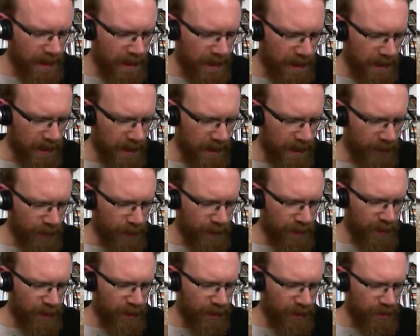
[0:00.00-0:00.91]
Uh, the
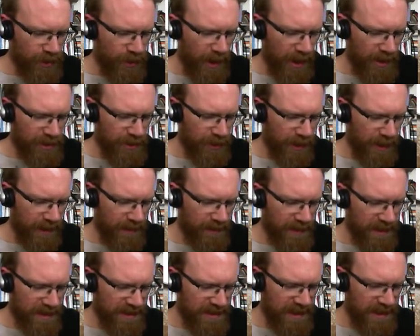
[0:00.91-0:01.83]
pure treasury.
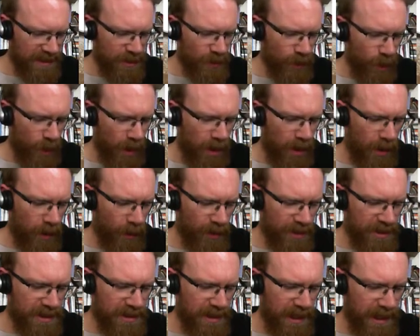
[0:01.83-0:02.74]
See its wall, which
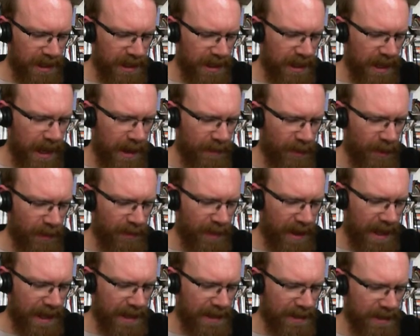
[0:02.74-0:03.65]
is like a copper
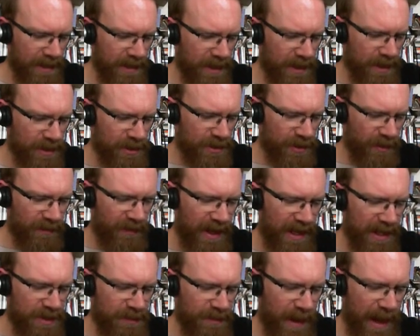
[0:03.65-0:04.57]
band. Survey
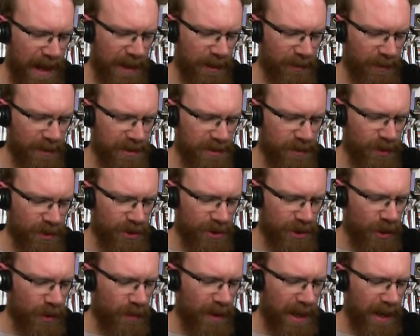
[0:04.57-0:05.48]
its battlements, which
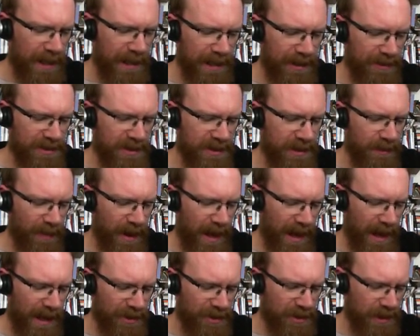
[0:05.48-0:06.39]
nobody else can
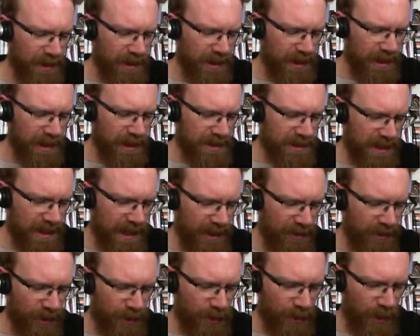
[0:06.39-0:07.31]
match. Take the
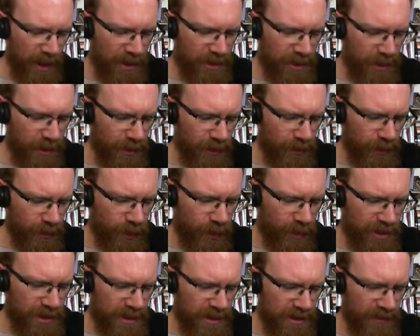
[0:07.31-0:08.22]
threshold,
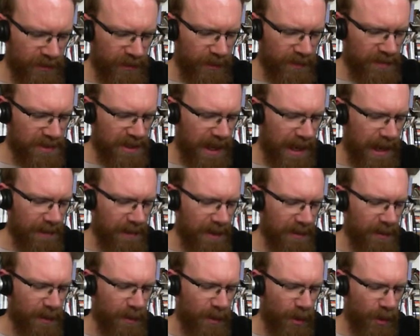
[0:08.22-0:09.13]
which is from time
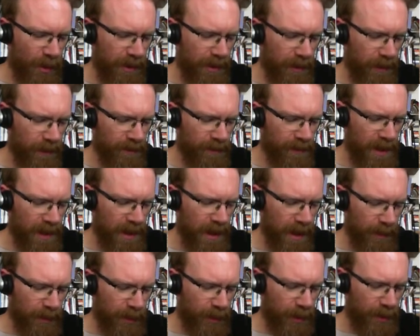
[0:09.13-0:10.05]
immemorial
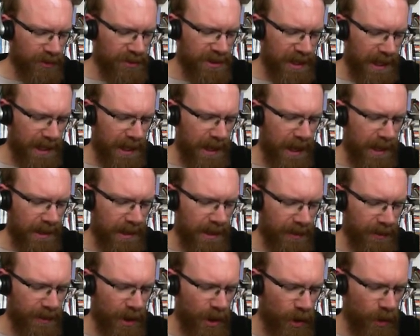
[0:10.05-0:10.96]
approach Eanna,
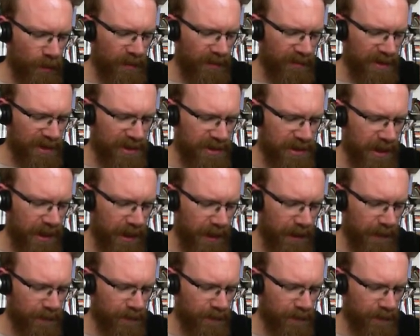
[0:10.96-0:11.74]
the home of Ishtar,